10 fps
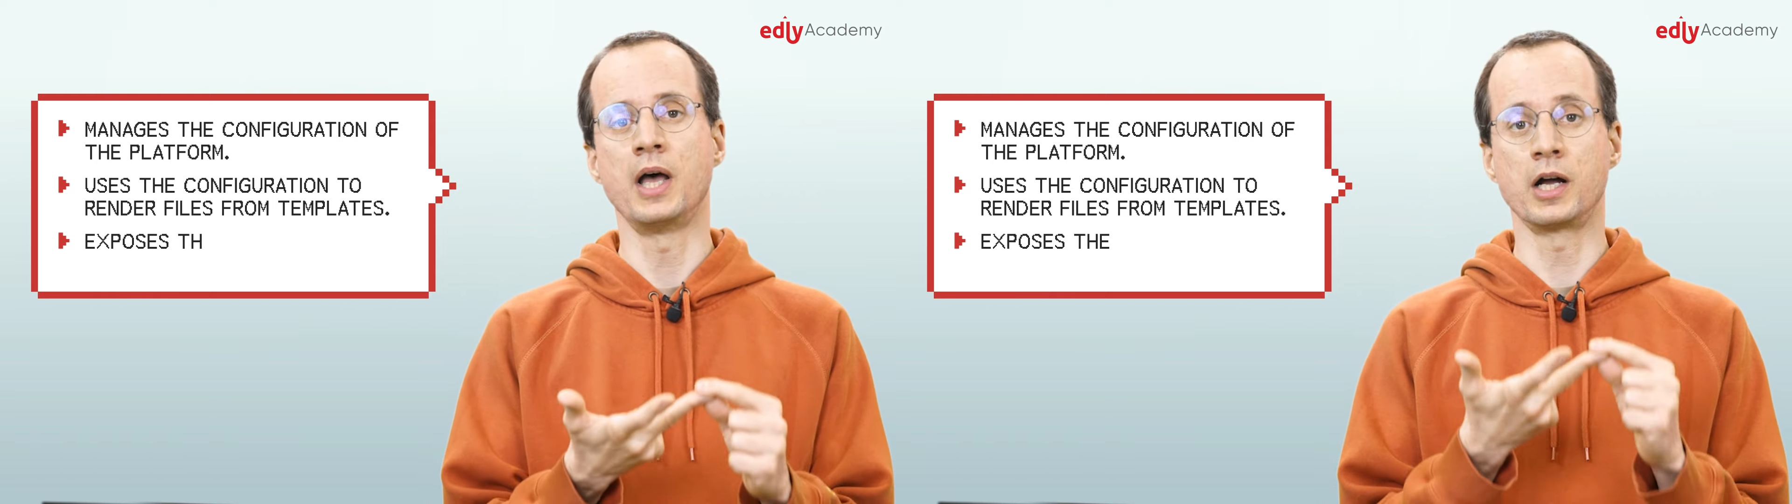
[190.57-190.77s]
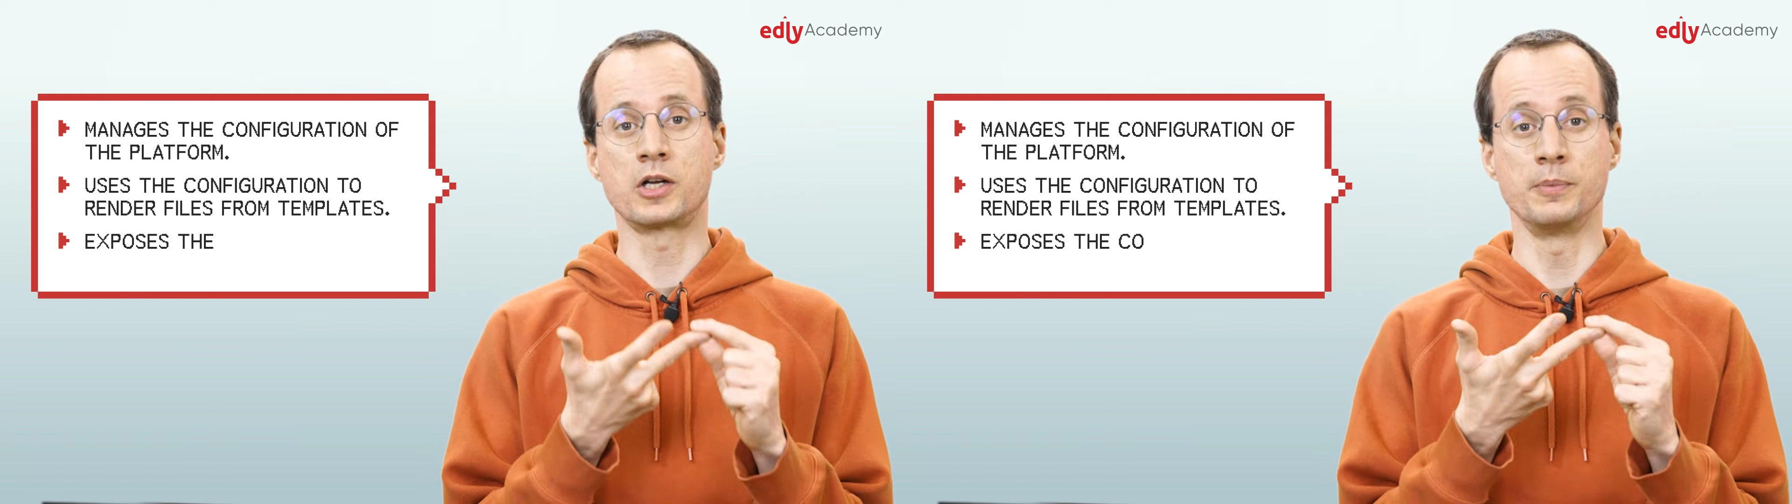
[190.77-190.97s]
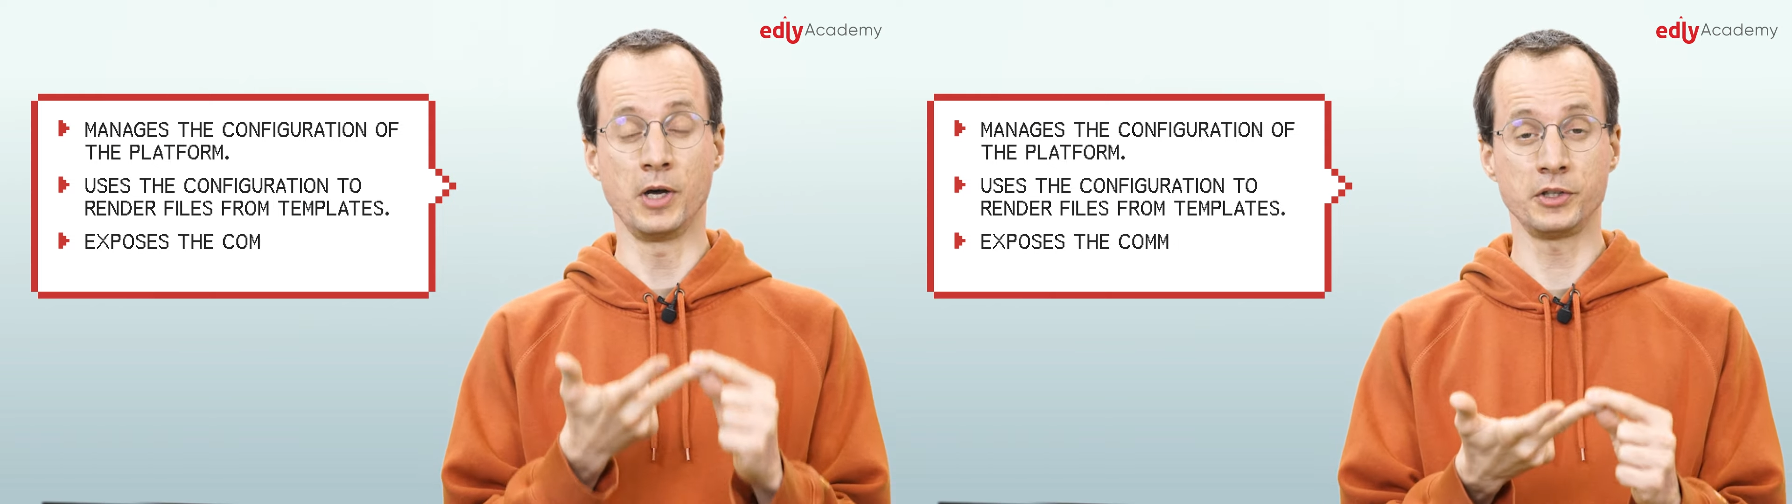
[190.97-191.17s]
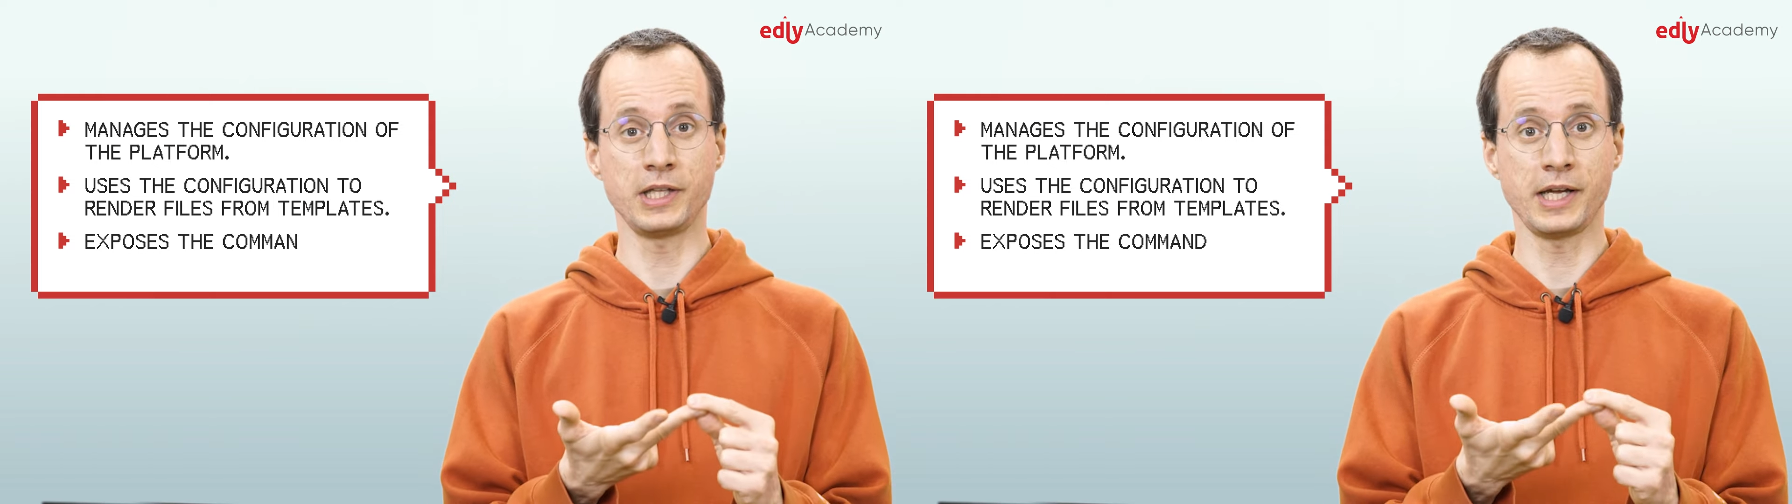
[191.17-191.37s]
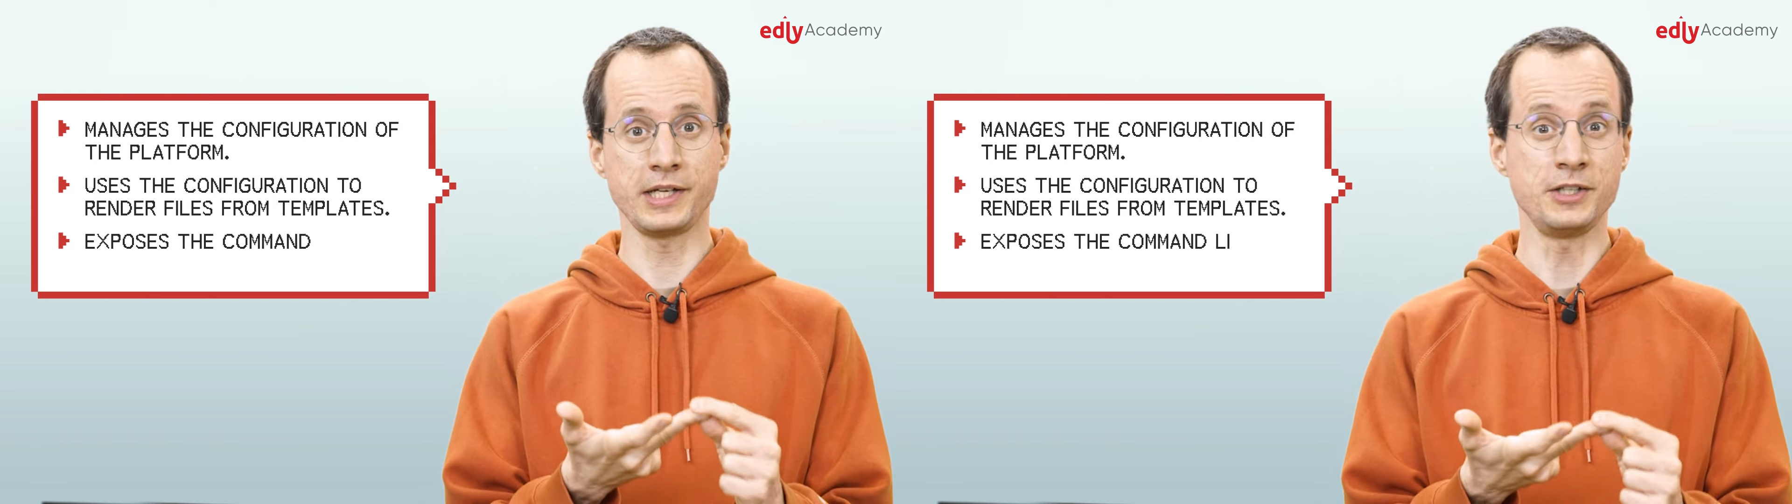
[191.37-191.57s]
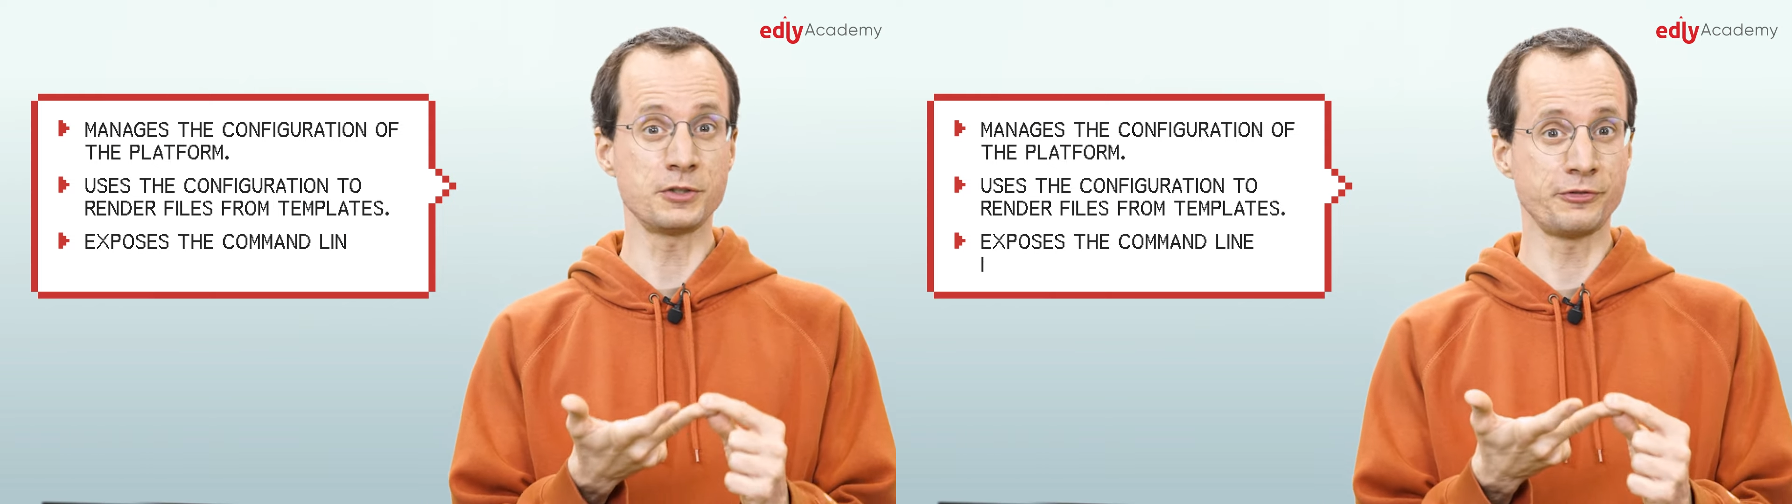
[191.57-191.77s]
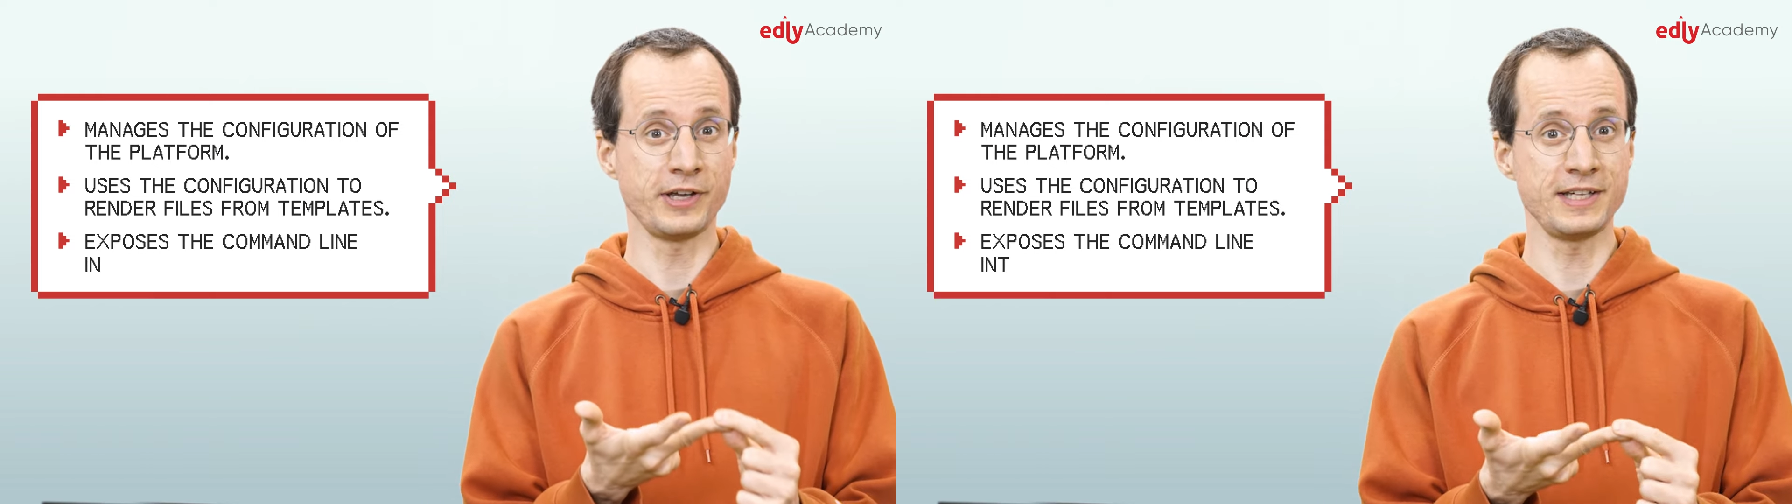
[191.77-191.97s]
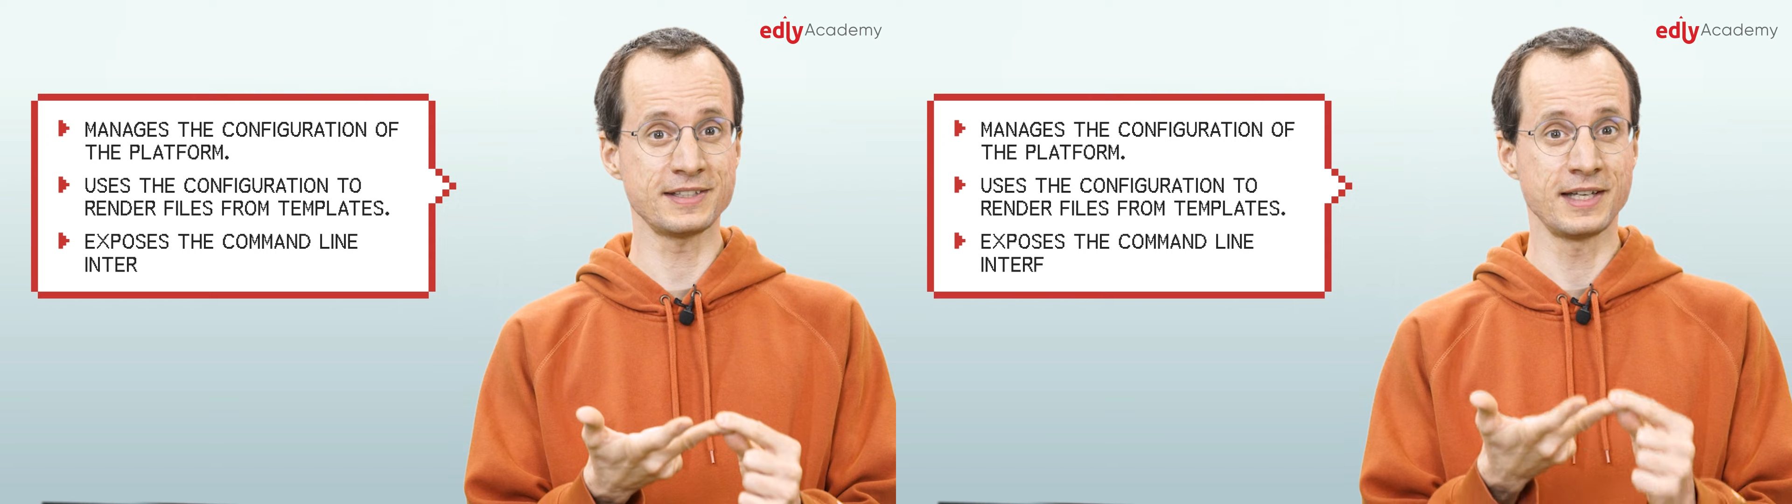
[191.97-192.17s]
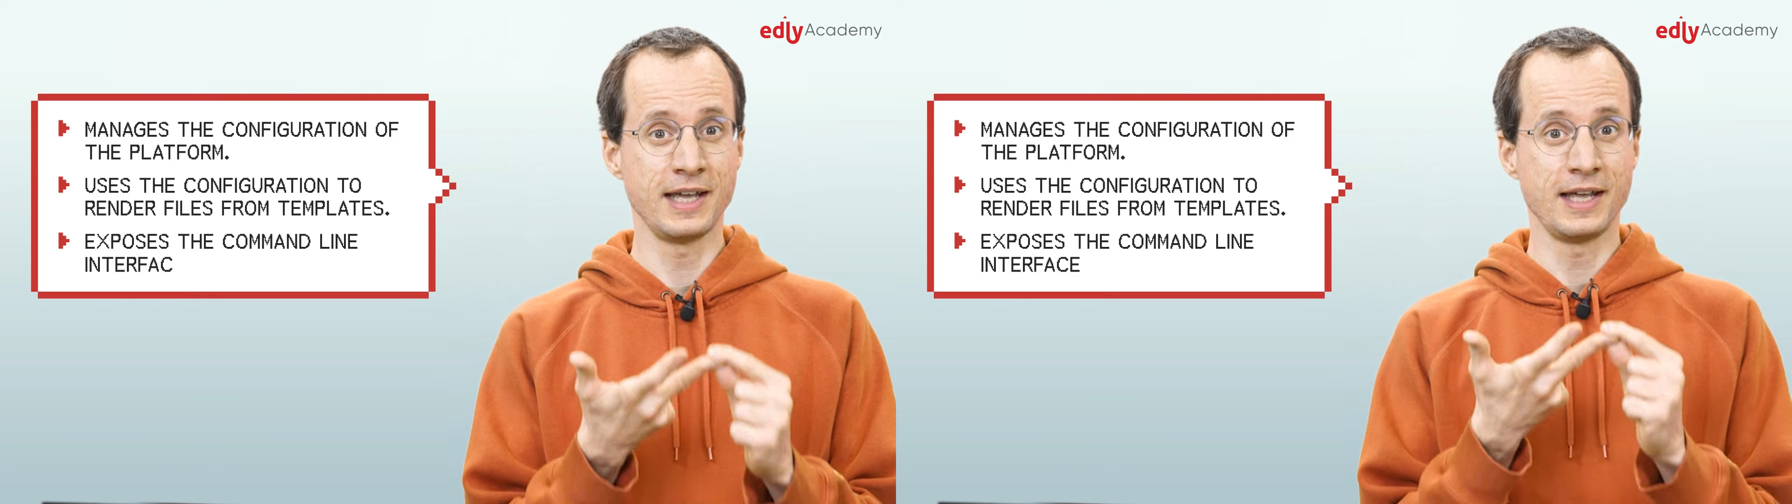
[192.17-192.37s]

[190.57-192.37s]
a command line interface